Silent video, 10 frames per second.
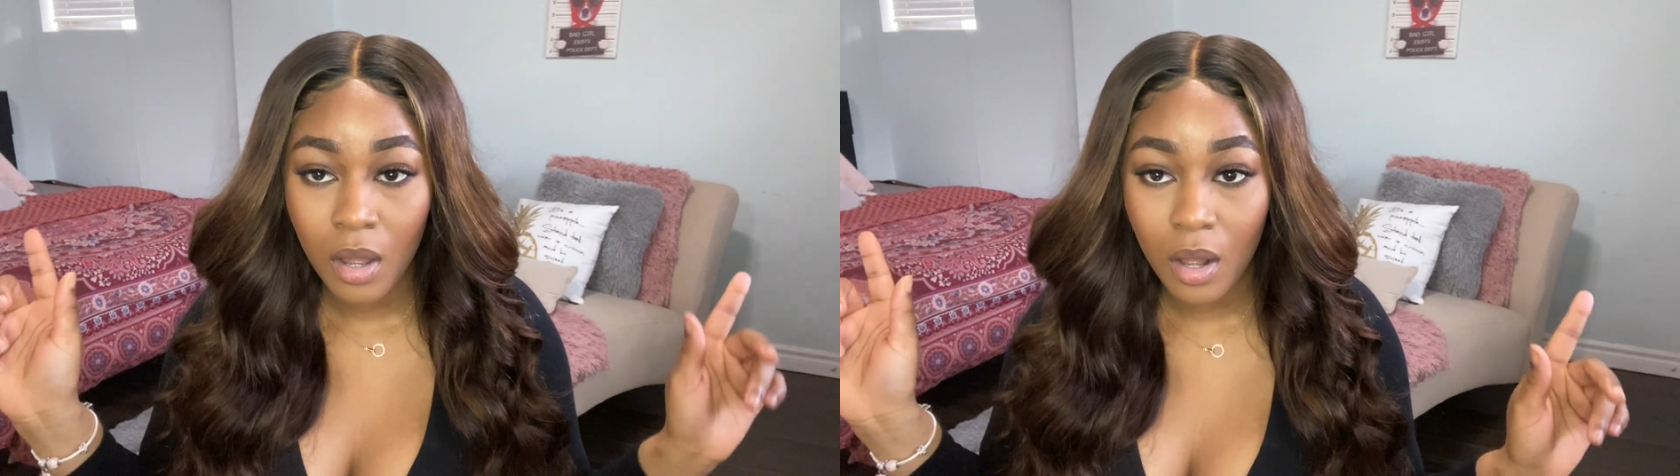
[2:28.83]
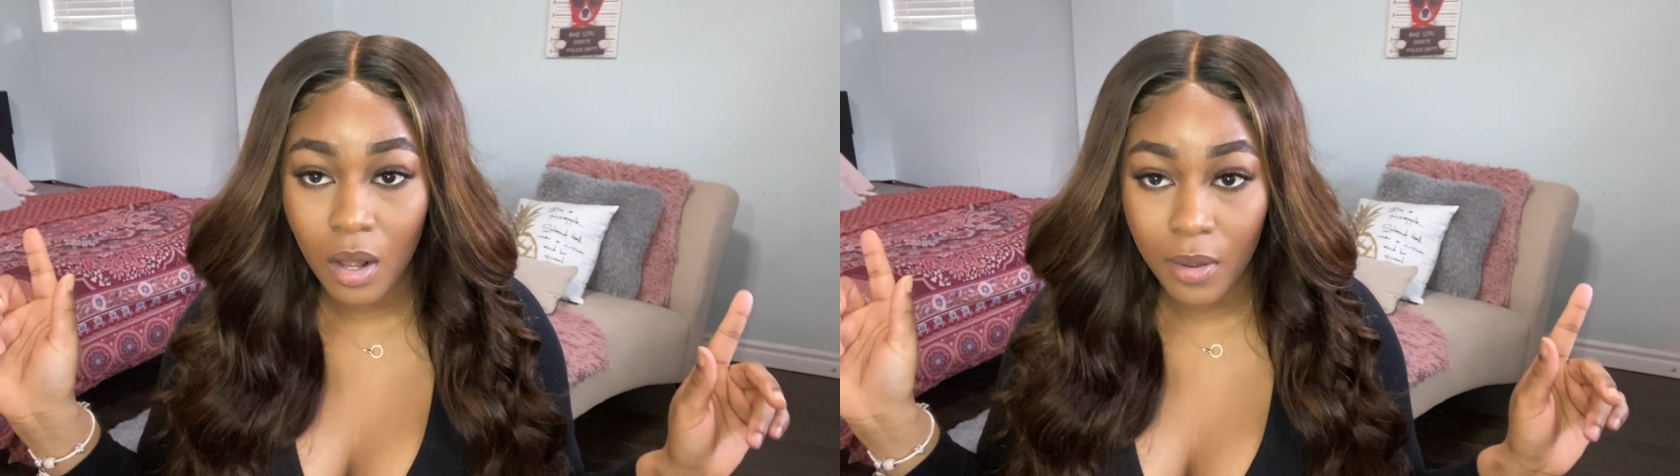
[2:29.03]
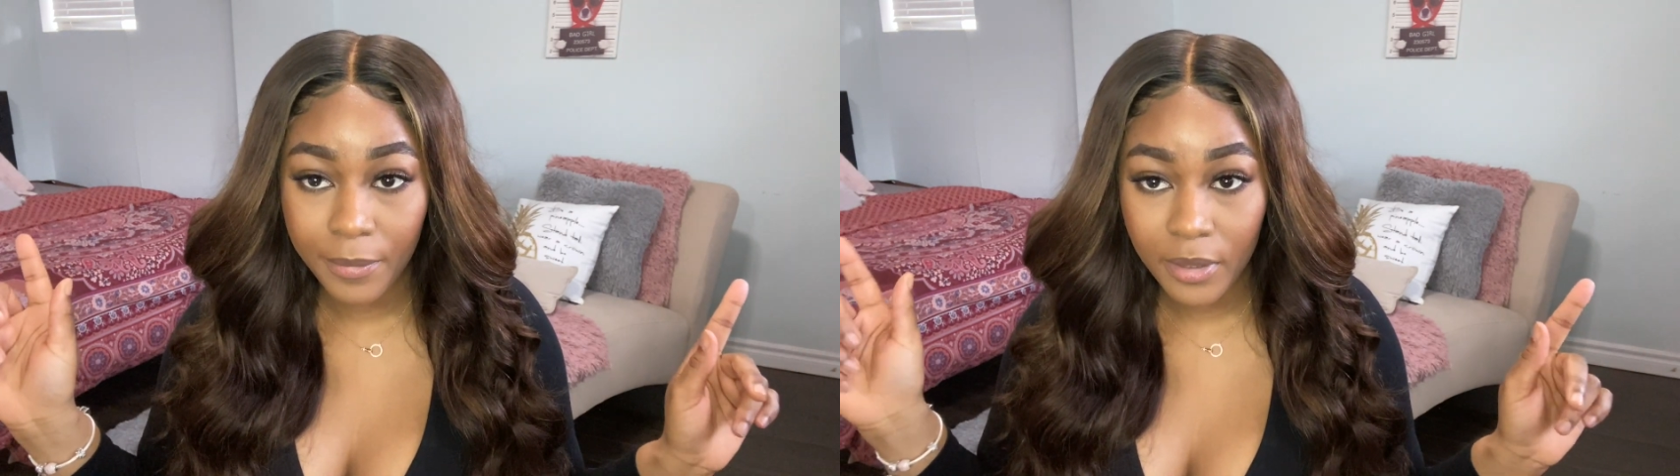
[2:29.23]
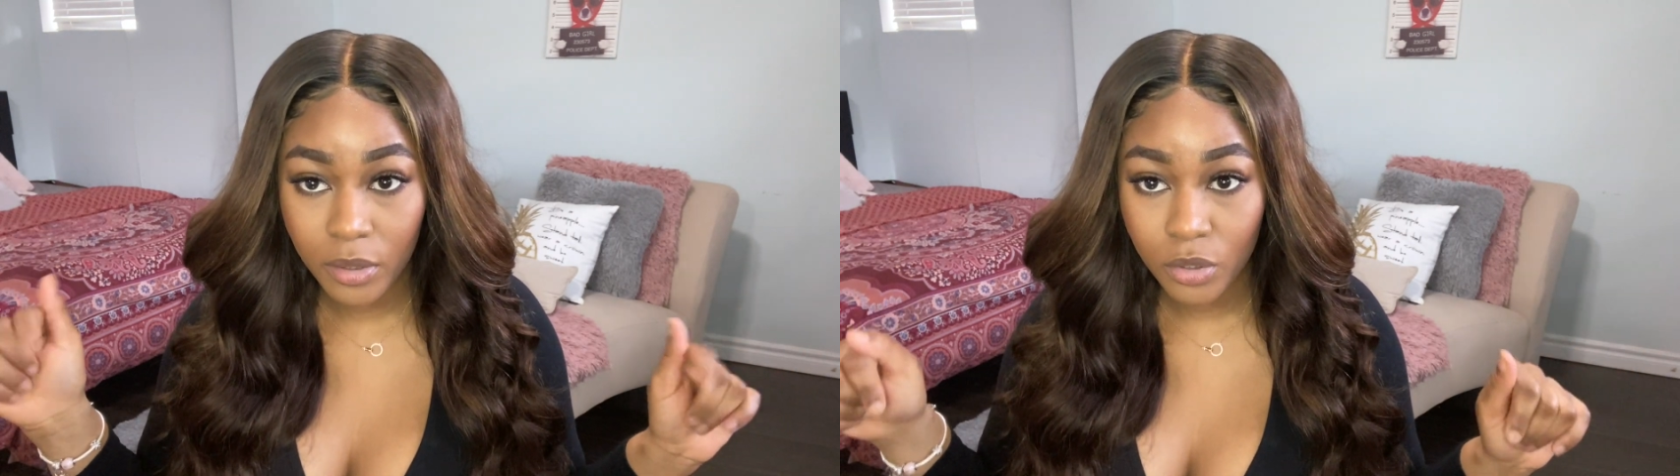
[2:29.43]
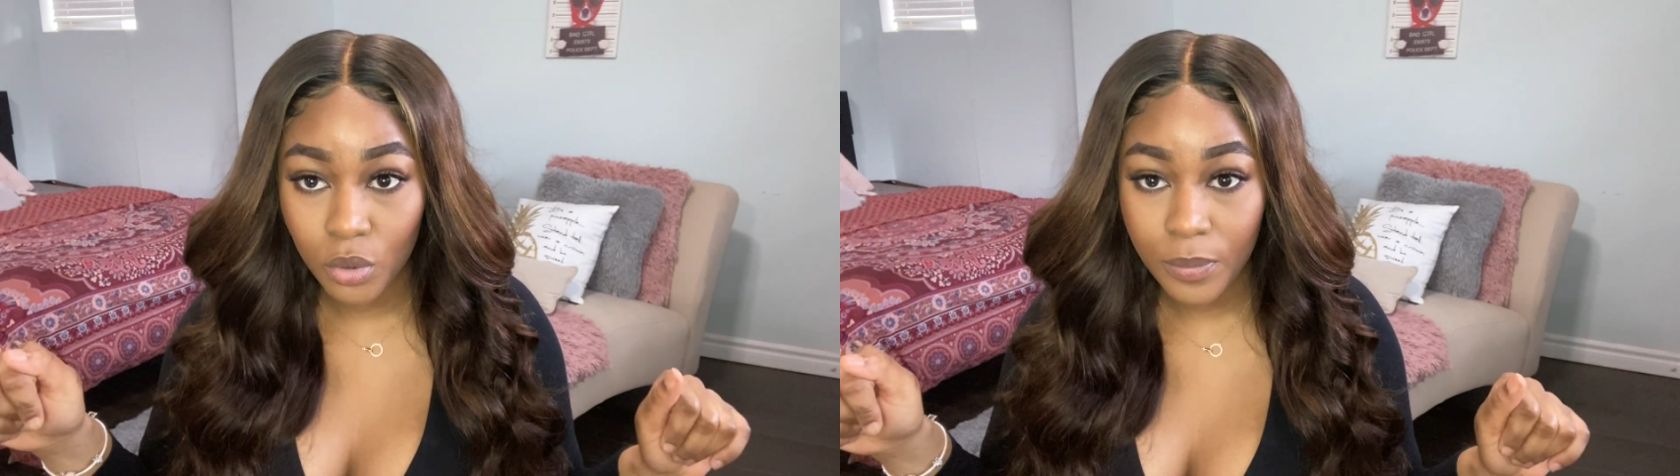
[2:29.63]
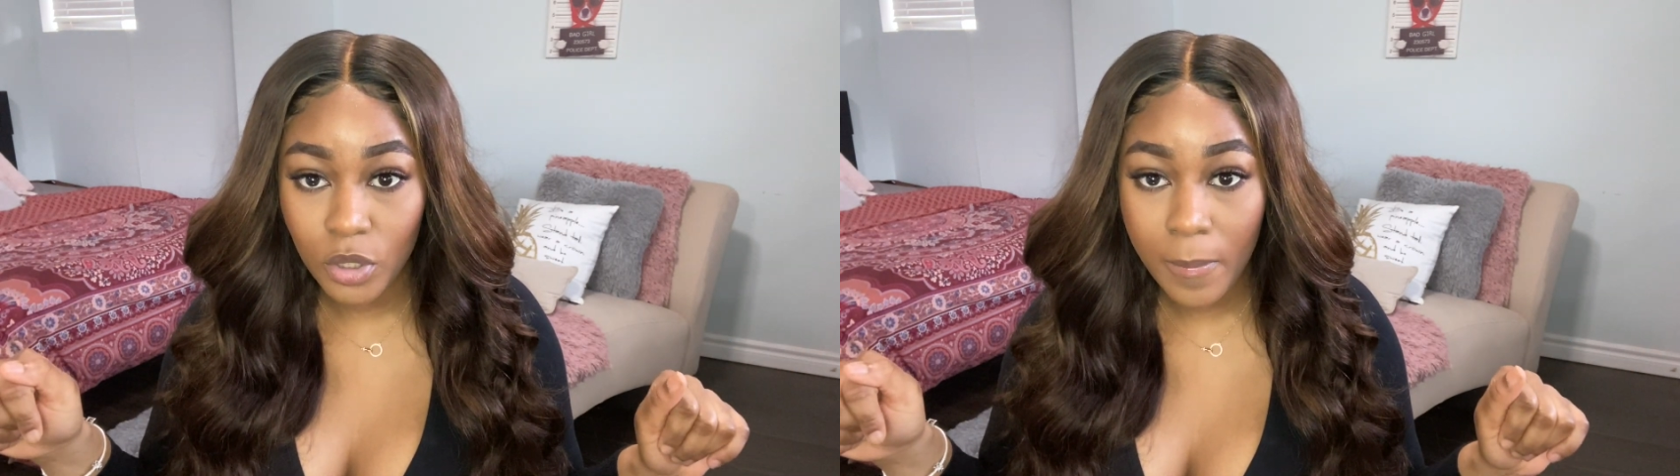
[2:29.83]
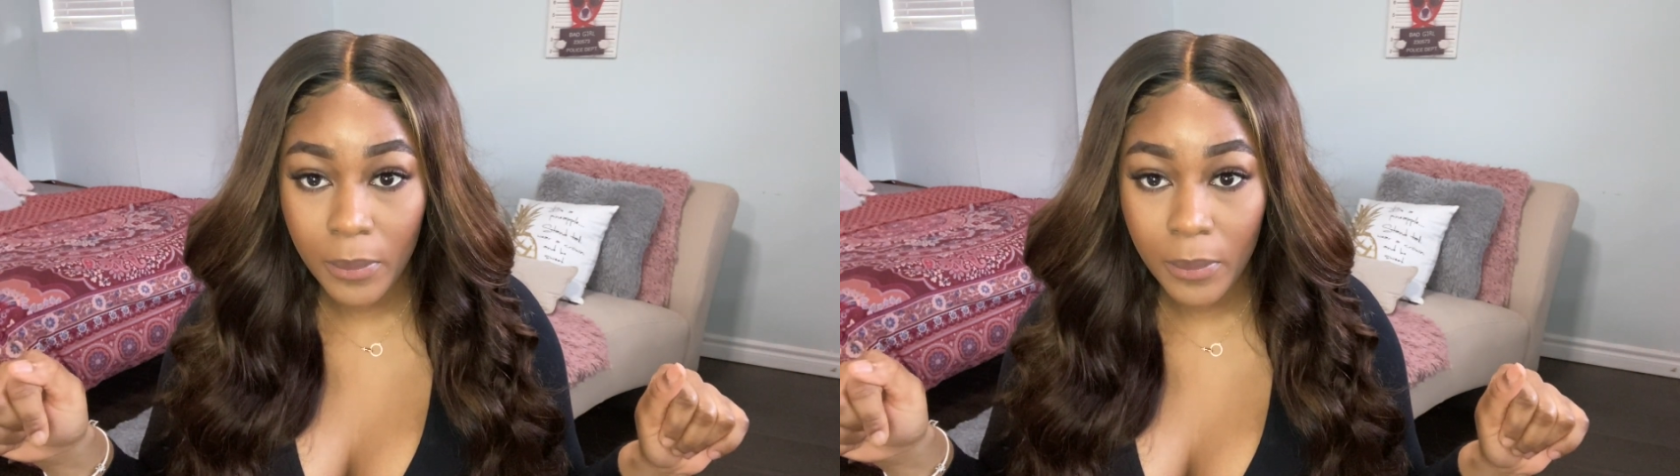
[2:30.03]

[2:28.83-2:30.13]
in the description